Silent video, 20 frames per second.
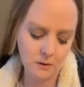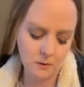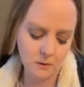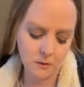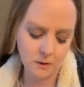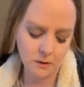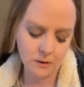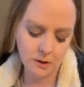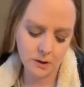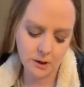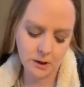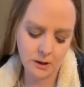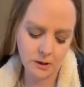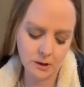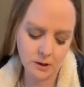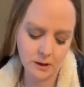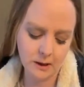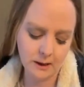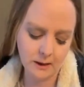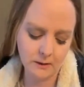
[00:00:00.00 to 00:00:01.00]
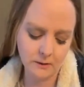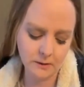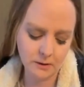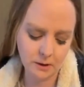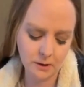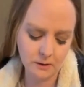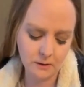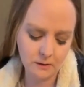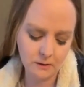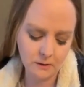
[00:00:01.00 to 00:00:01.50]
You could change it
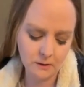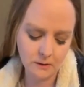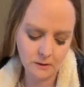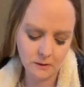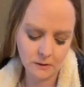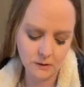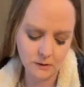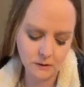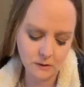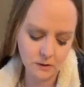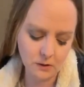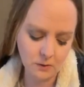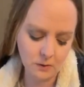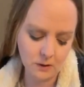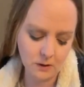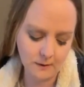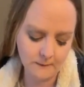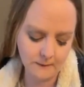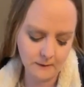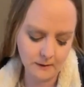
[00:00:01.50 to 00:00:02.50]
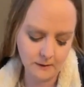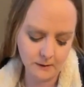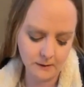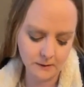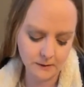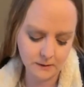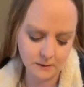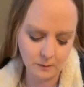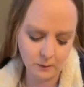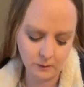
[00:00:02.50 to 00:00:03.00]
out so often.
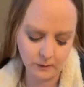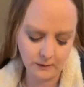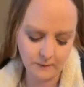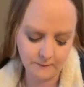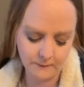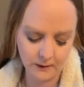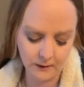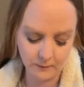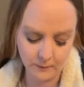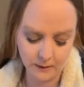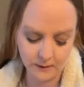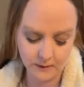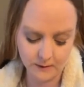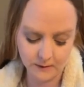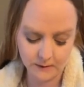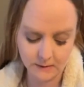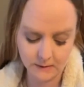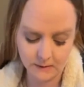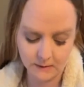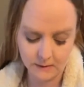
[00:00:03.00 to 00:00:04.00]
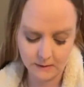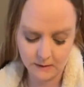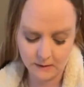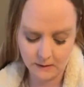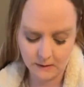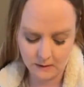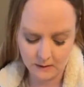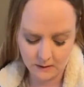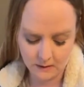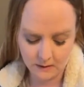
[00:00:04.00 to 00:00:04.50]
There's some really fun ones.
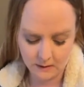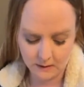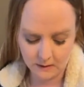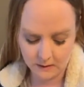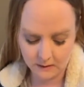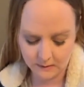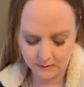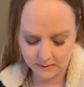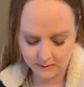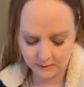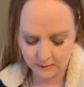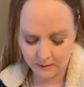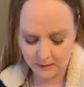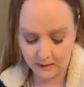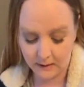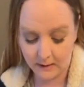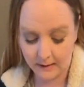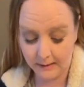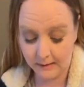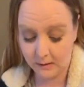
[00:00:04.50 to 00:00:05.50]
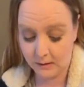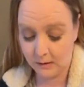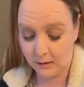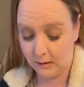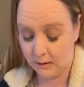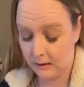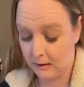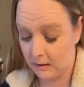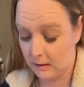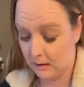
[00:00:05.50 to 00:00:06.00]
So I
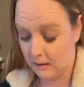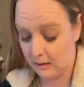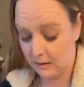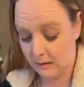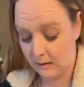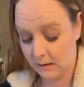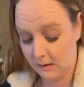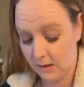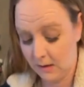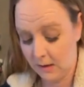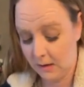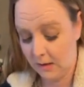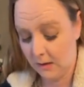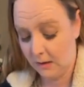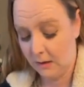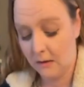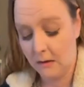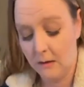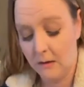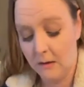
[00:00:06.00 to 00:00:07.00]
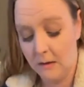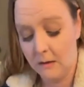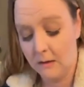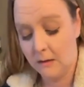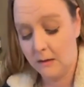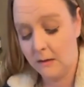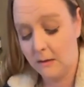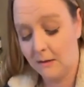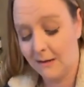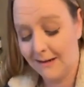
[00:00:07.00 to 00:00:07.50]
actually
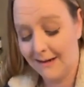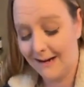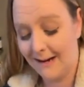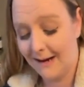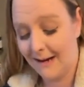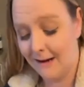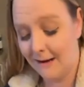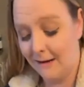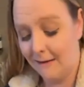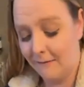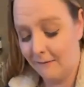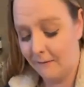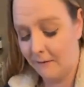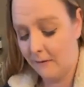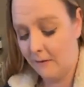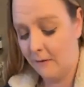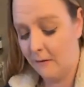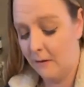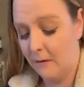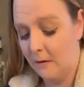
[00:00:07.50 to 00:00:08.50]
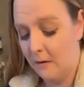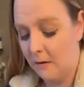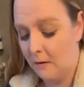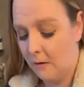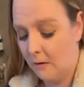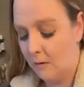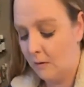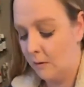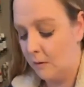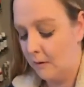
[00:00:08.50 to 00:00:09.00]
did not have
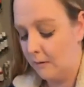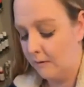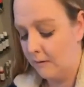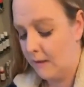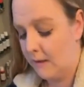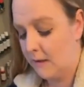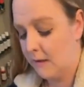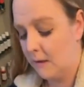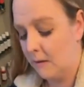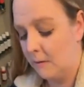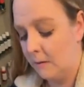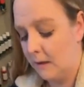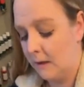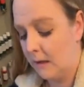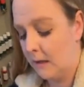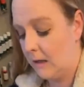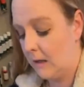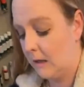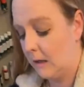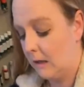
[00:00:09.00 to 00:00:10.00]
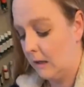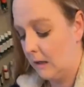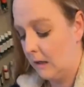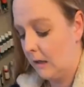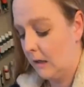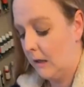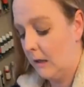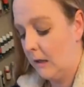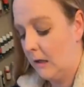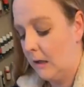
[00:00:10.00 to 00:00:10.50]
one of these already,
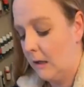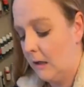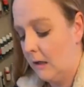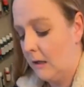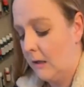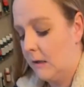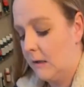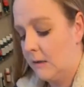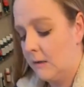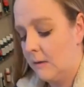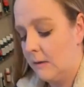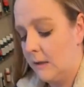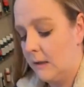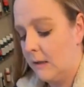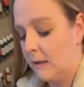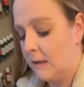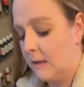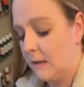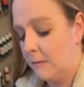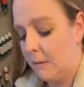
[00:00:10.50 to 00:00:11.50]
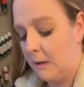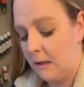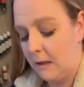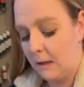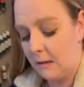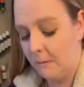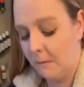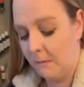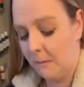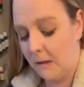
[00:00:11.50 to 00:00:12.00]
so I needed to
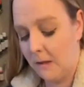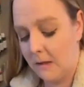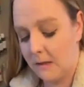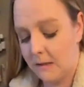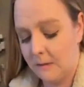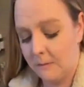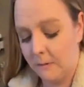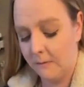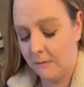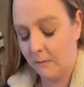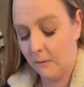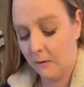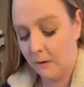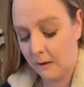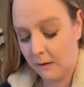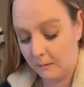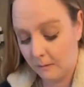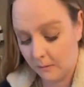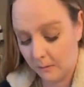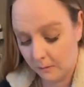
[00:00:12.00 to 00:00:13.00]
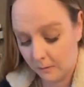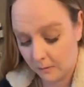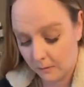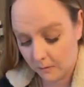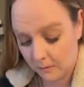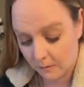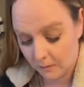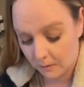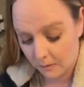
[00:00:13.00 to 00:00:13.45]
paint up a base before I do